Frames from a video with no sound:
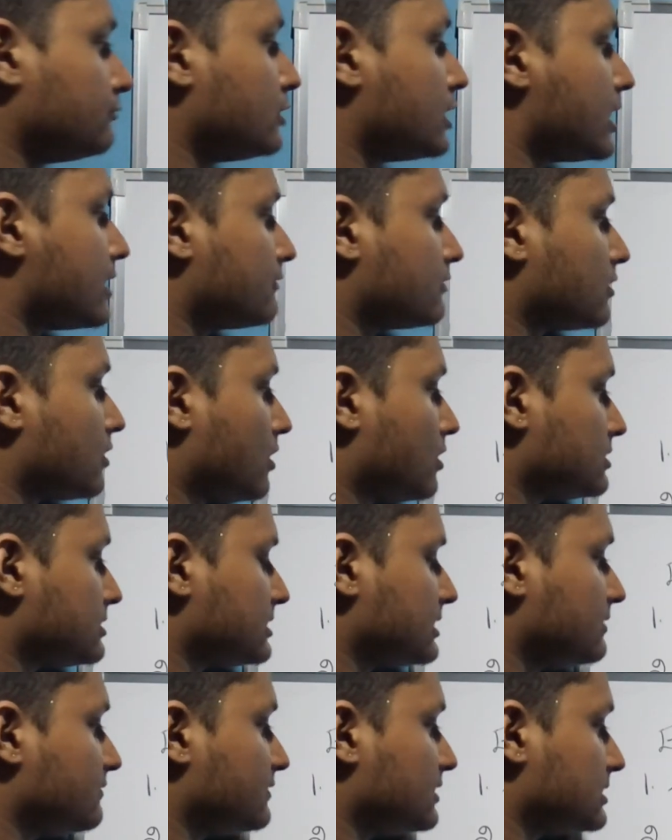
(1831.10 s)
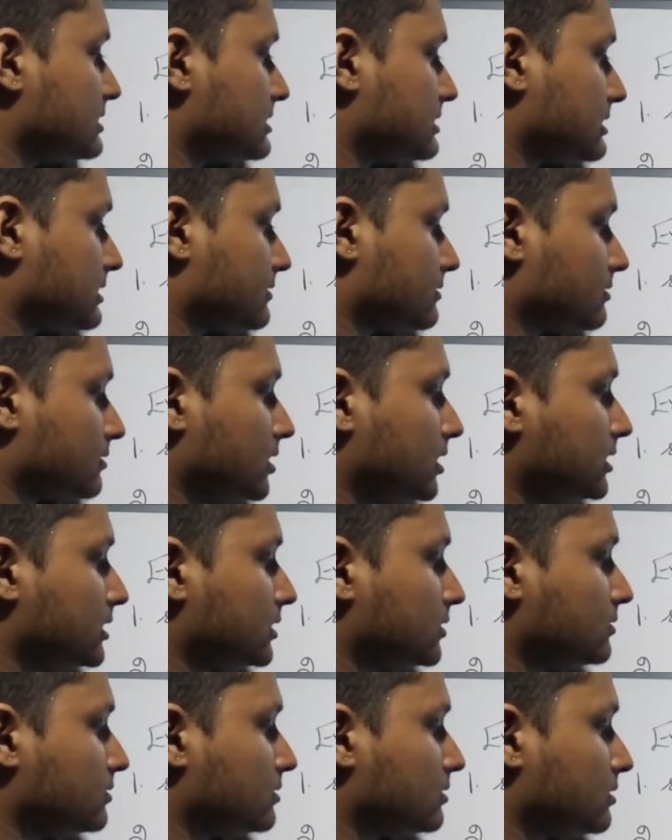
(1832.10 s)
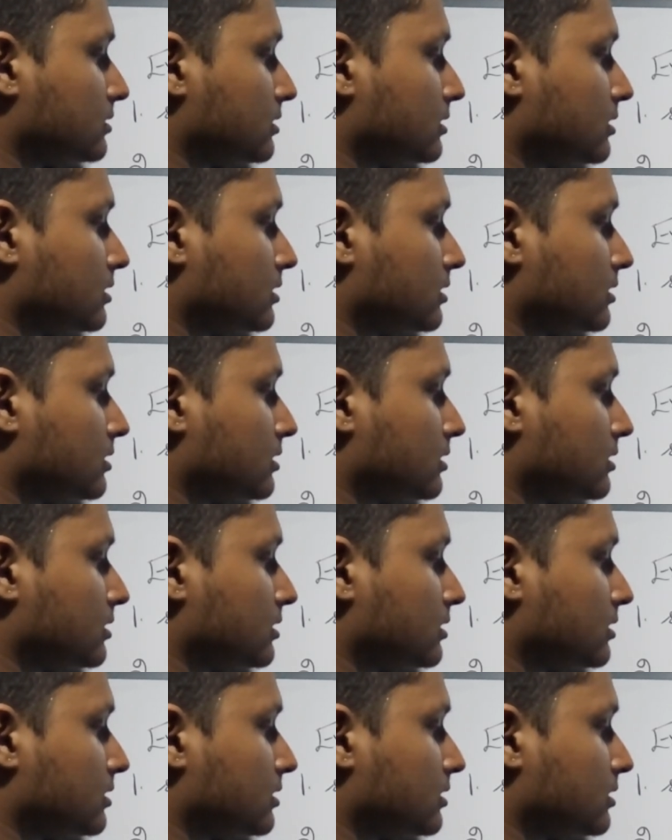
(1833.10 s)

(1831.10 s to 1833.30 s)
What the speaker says: now we have cos inverse is equal to